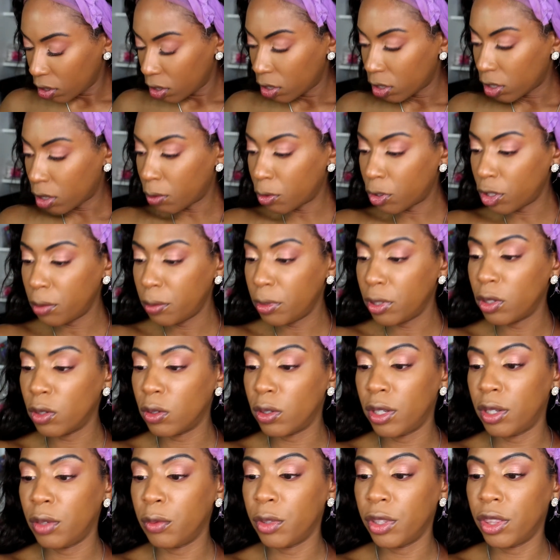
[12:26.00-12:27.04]
So I'm going to be
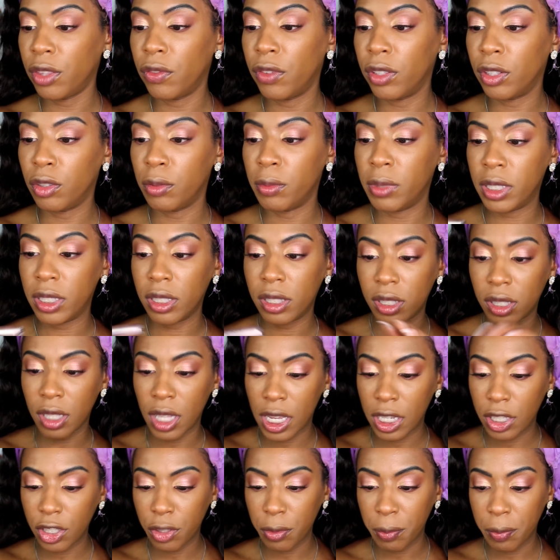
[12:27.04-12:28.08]
going in with the Voluminous
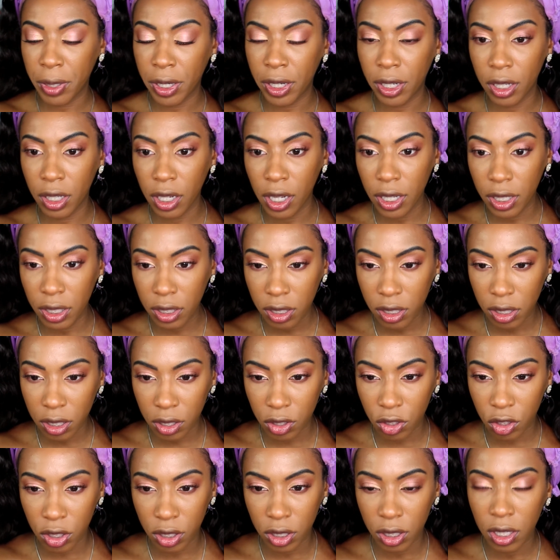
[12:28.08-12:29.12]
Lash Paradise
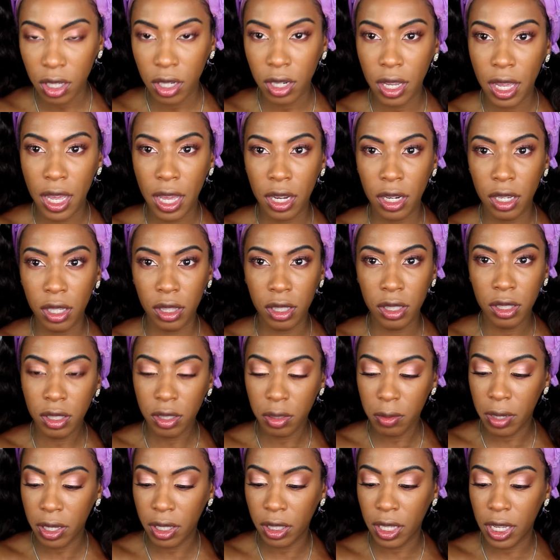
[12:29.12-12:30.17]
and just kind of adding this to
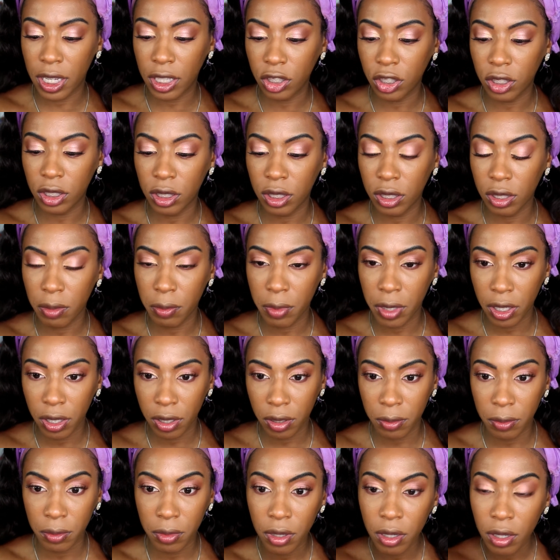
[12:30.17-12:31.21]
my lashes to make
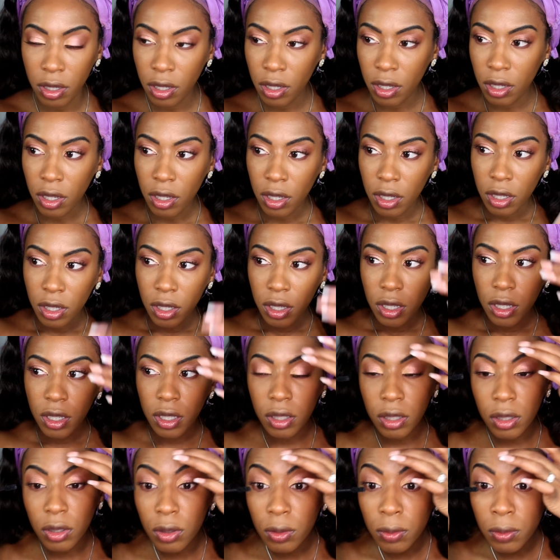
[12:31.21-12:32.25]
them a
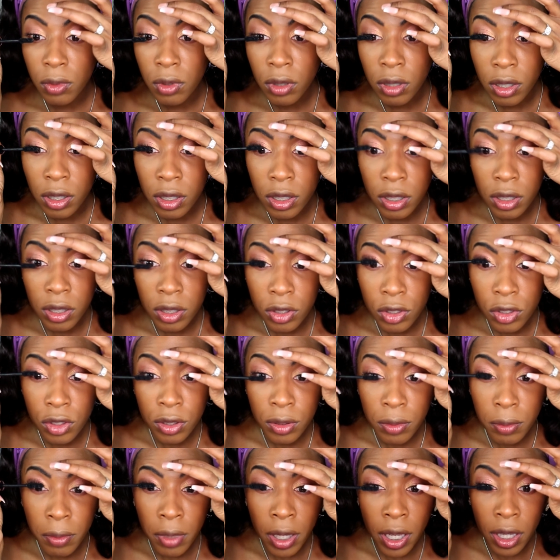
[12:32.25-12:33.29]
little more
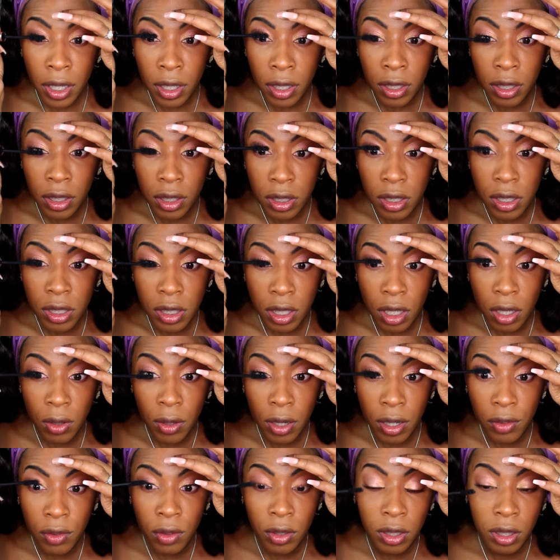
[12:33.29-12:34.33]
dramatic, since I don't
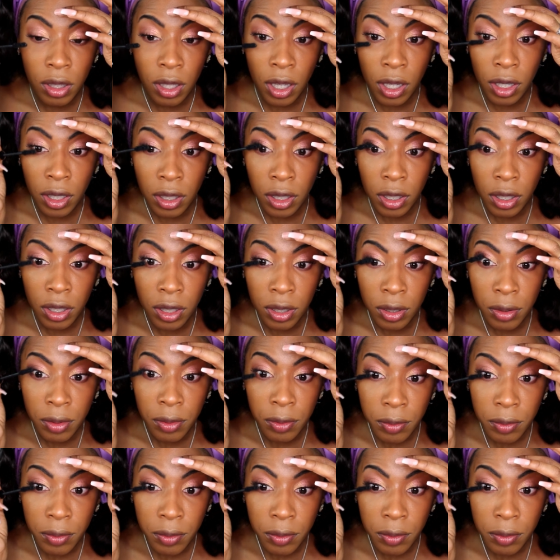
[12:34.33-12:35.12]
have on liner.